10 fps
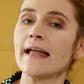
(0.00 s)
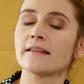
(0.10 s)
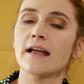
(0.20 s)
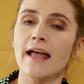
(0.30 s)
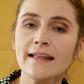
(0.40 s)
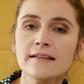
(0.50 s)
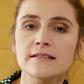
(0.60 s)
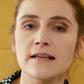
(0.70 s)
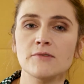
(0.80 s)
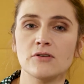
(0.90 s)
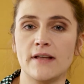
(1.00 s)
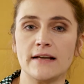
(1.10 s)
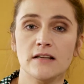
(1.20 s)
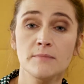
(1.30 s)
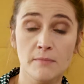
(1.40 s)
and can the same
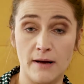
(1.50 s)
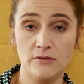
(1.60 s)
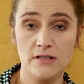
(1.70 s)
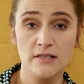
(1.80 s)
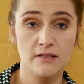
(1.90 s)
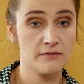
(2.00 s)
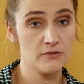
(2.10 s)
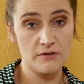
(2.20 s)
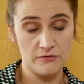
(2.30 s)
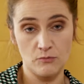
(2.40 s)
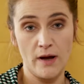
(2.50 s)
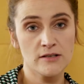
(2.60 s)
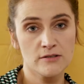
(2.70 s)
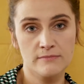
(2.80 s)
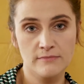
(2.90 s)
connector be mounted in a few different
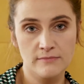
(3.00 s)
ways?